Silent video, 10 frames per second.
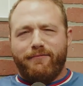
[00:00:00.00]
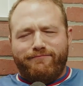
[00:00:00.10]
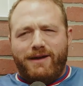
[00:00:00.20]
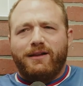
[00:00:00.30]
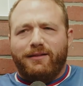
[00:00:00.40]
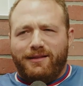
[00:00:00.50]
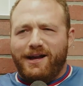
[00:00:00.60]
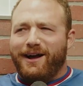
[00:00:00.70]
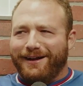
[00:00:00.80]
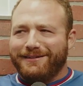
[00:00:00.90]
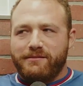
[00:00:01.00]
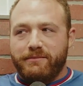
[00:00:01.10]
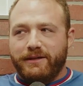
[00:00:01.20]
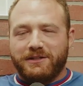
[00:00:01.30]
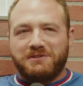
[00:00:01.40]
Not a lot. I
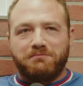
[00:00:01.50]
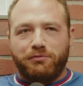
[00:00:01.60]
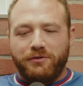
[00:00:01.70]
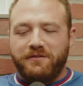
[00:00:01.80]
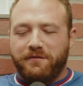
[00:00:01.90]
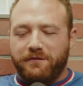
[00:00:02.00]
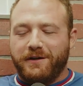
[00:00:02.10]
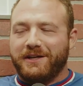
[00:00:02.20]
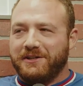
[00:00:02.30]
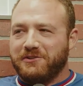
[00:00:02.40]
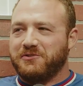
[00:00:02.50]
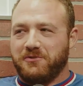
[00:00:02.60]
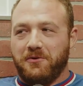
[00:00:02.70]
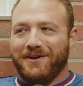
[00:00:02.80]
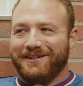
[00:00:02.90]
mean, it's pretty fucking
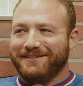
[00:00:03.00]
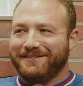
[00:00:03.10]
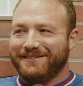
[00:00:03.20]
destroyed.